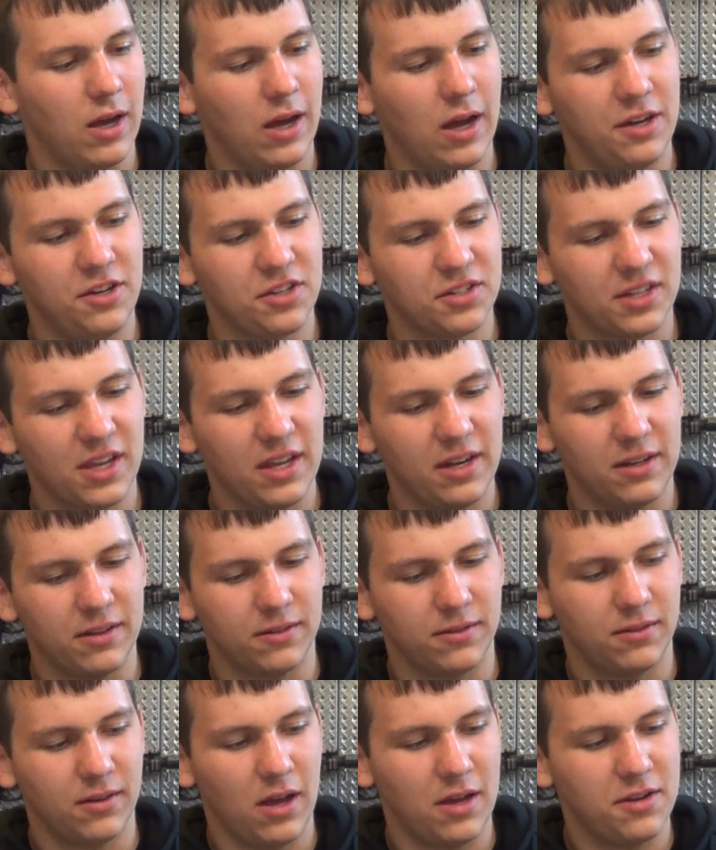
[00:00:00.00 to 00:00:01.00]
I
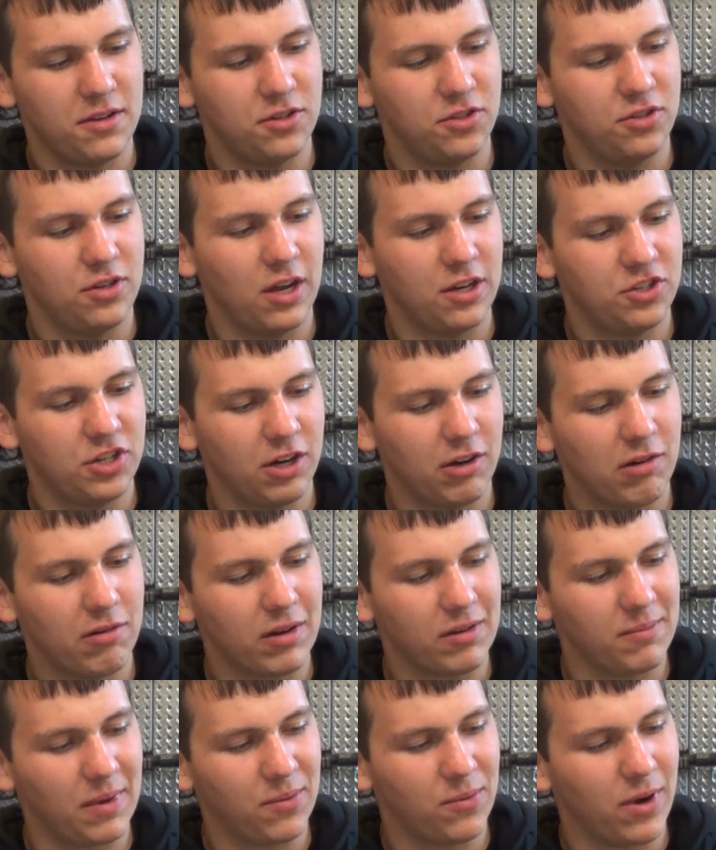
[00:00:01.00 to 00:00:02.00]

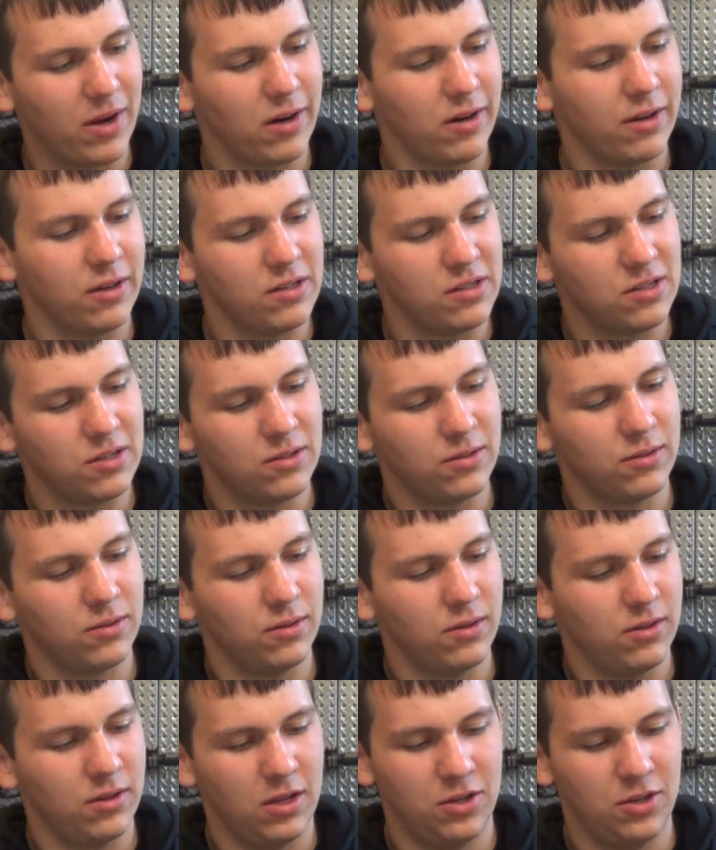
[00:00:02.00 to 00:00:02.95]
jerry-rigged my wiring too.